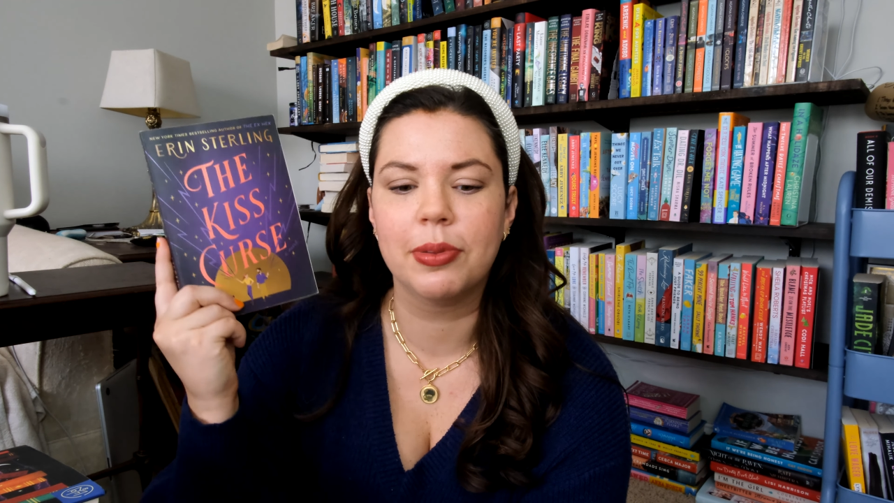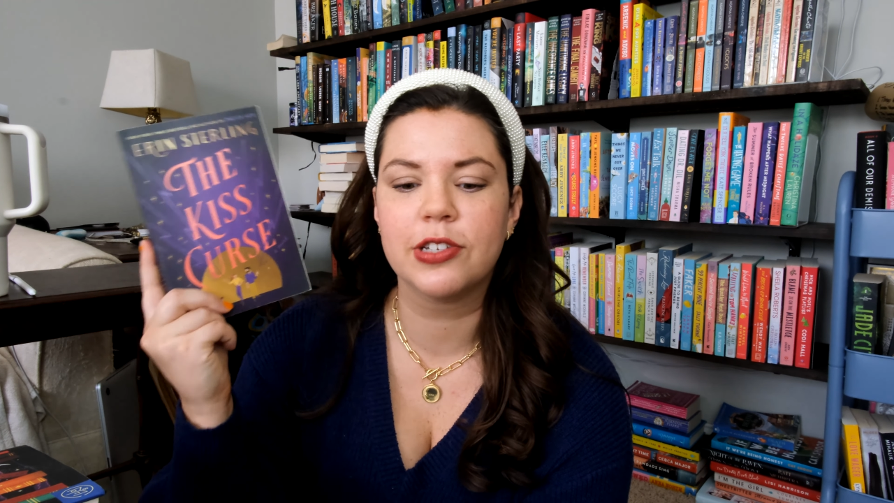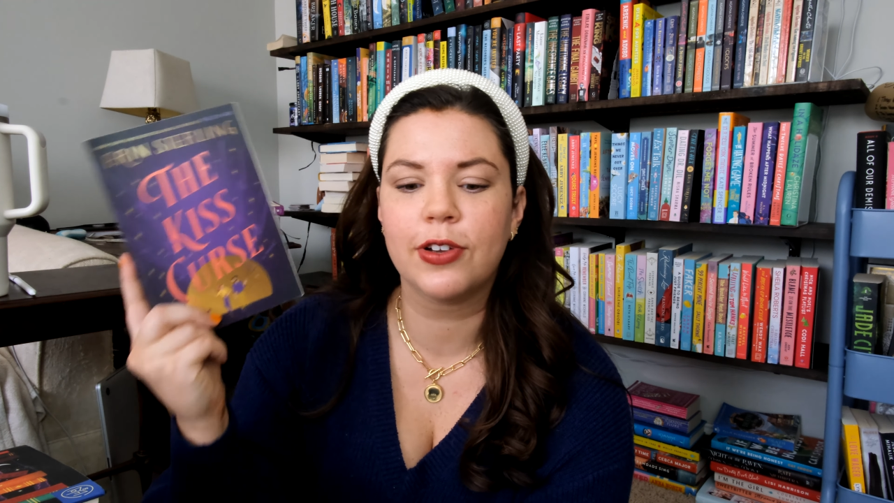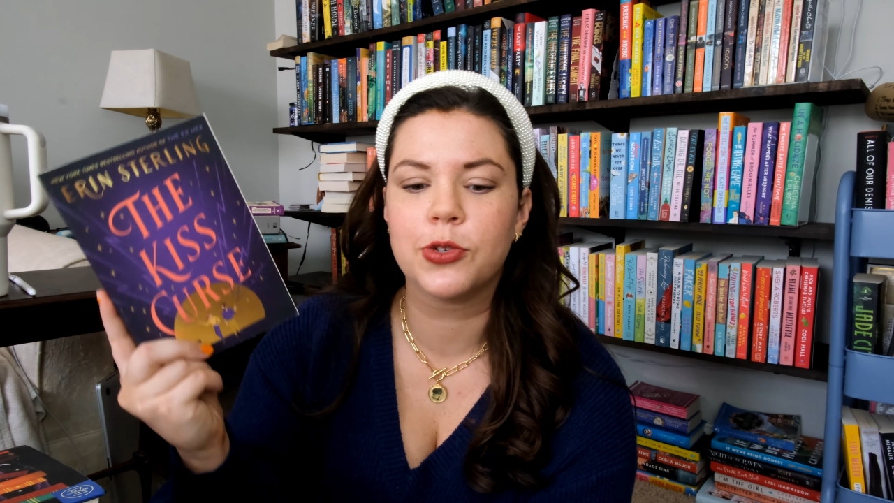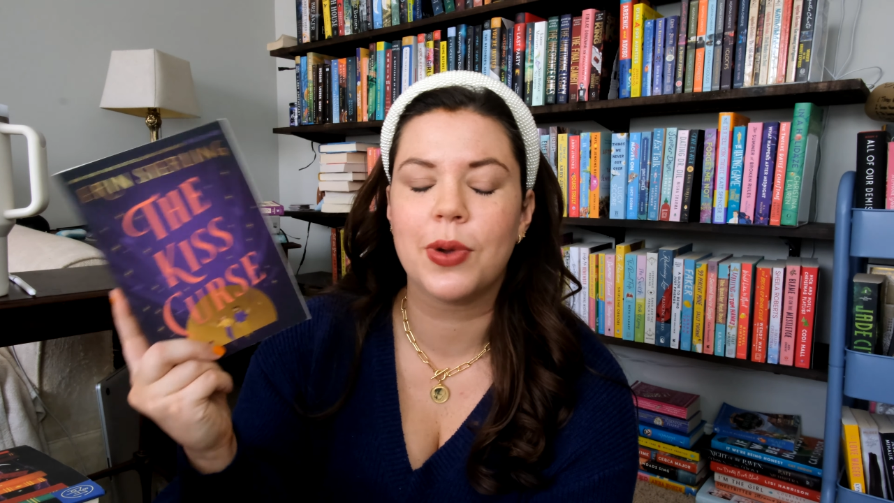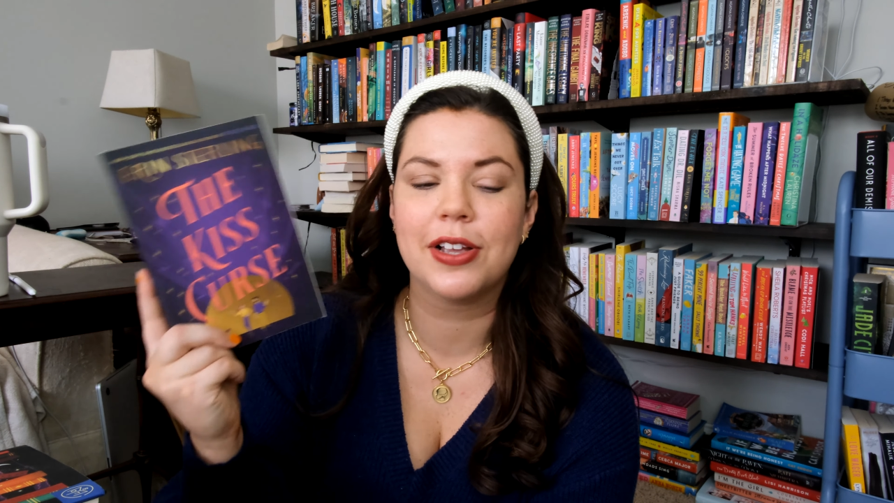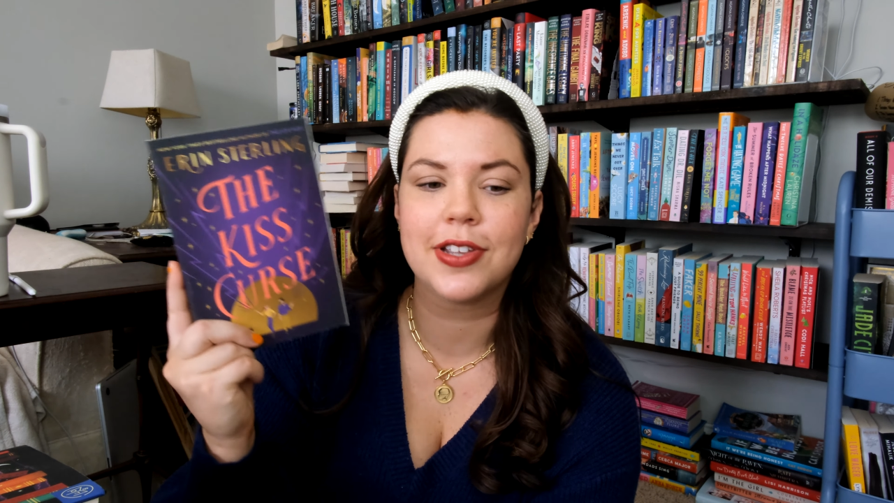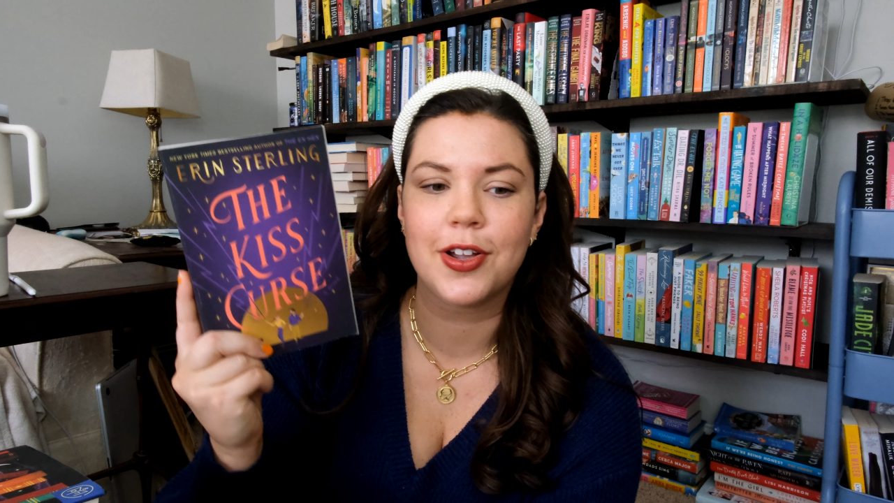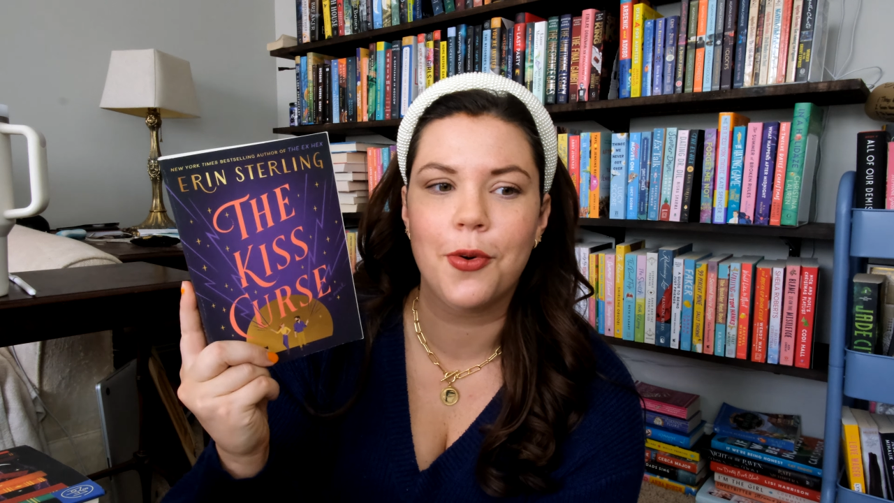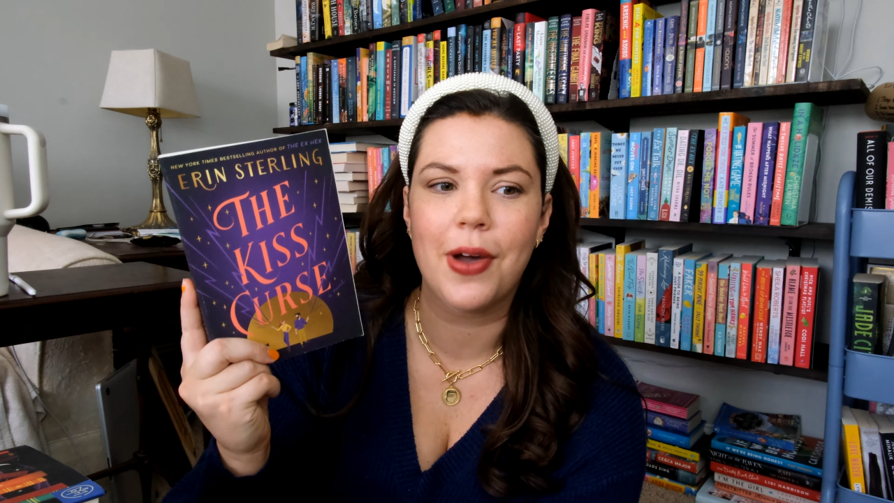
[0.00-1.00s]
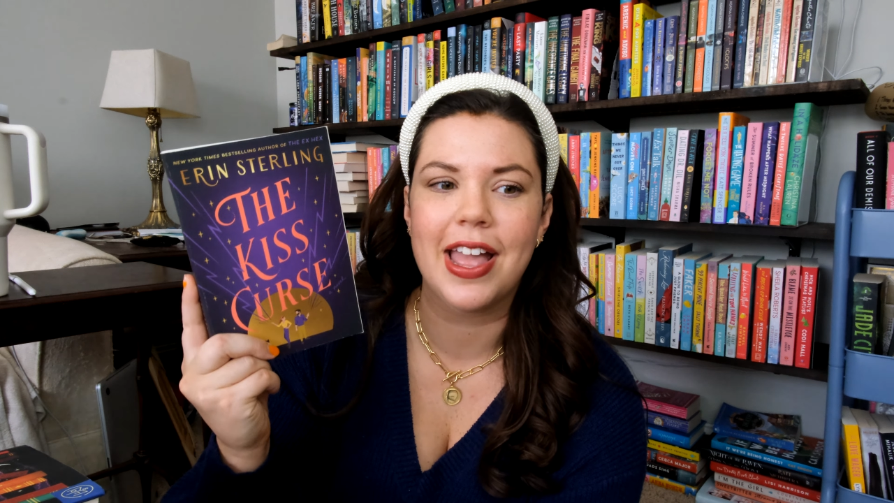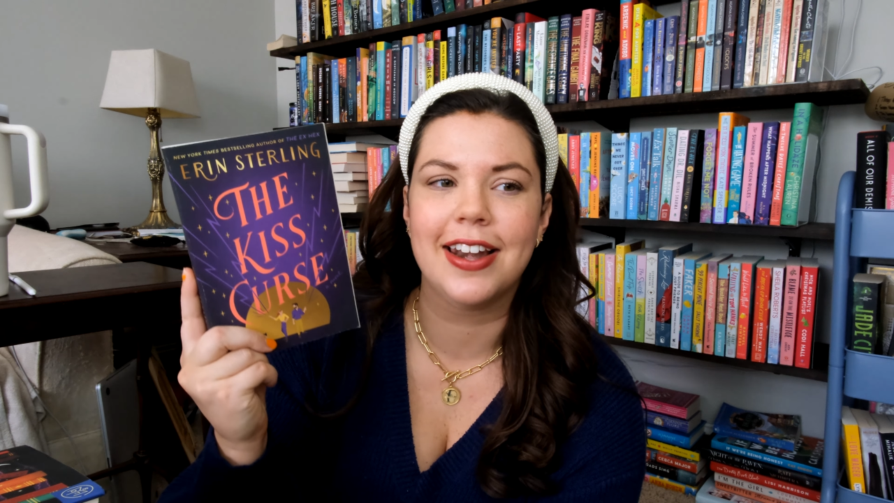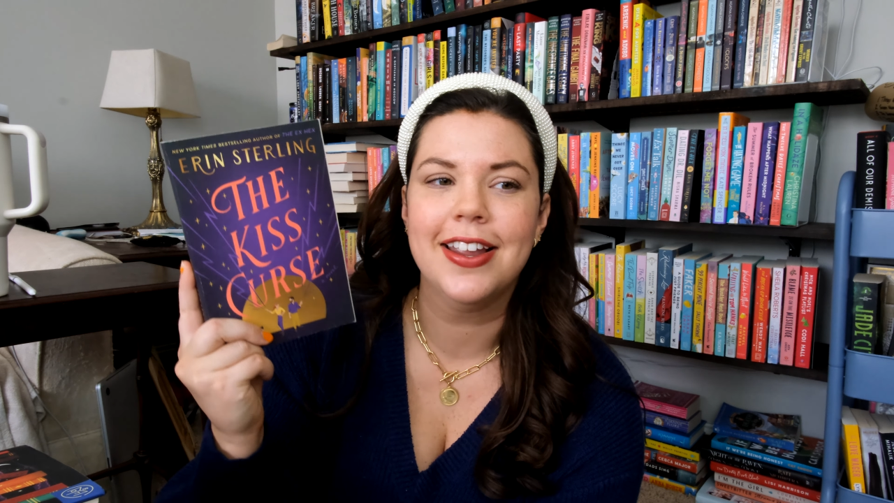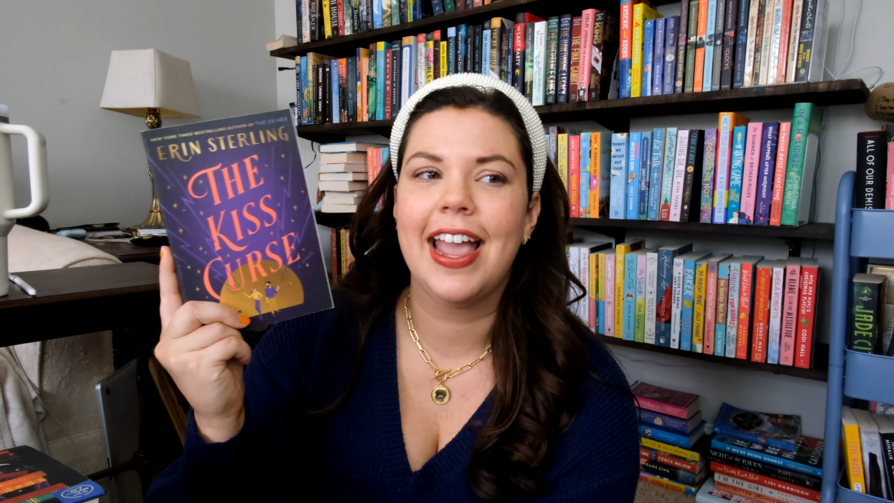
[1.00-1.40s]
but this follows Wells and Gwen,